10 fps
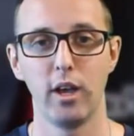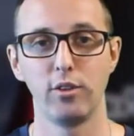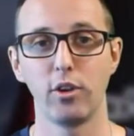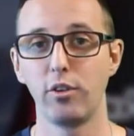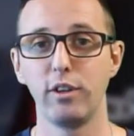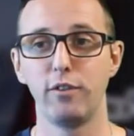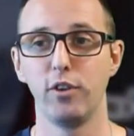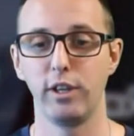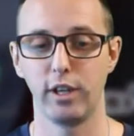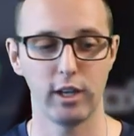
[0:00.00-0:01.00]
not only
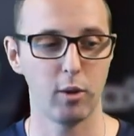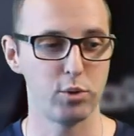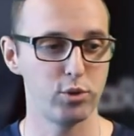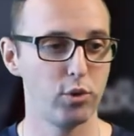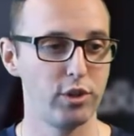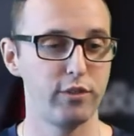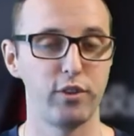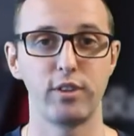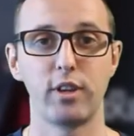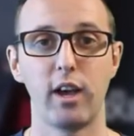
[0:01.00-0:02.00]
fully encompass all the
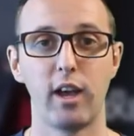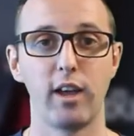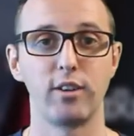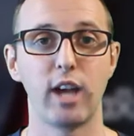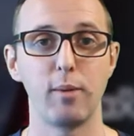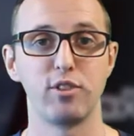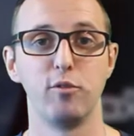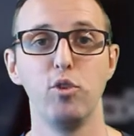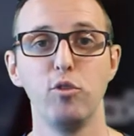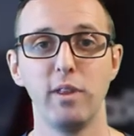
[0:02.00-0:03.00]
different types of
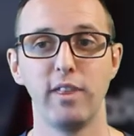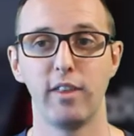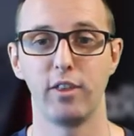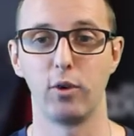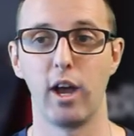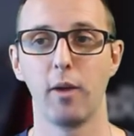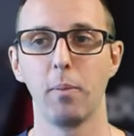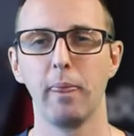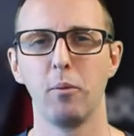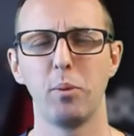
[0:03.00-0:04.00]
movement that there are,
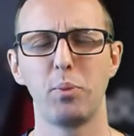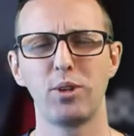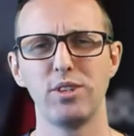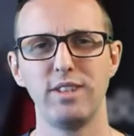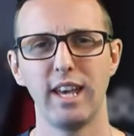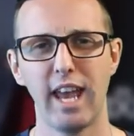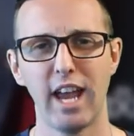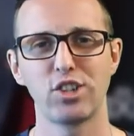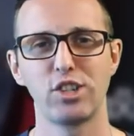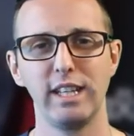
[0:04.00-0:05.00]
but because that
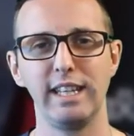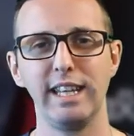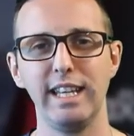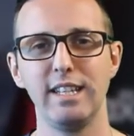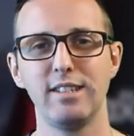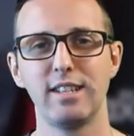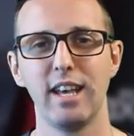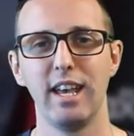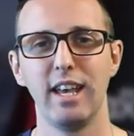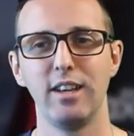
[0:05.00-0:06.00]
actually leads
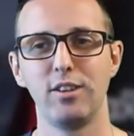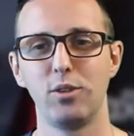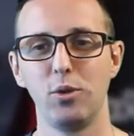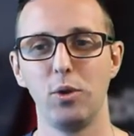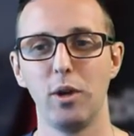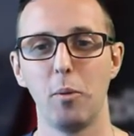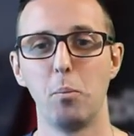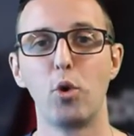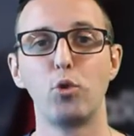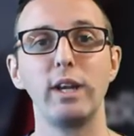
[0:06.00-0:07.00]
into
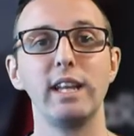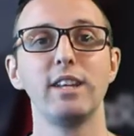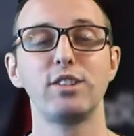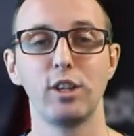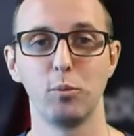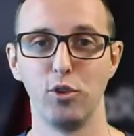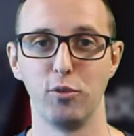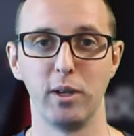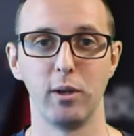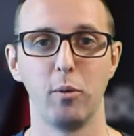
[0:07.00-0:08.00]
more realistic
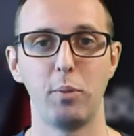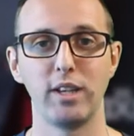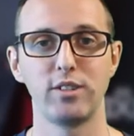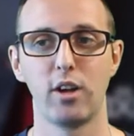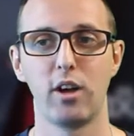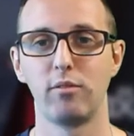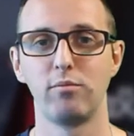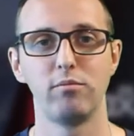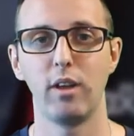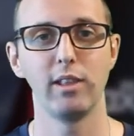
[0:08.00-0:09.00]
movement based on
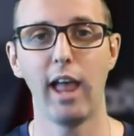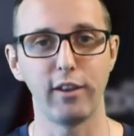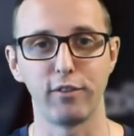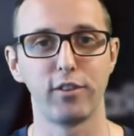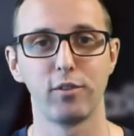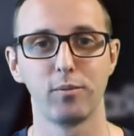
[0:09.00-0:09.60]
life.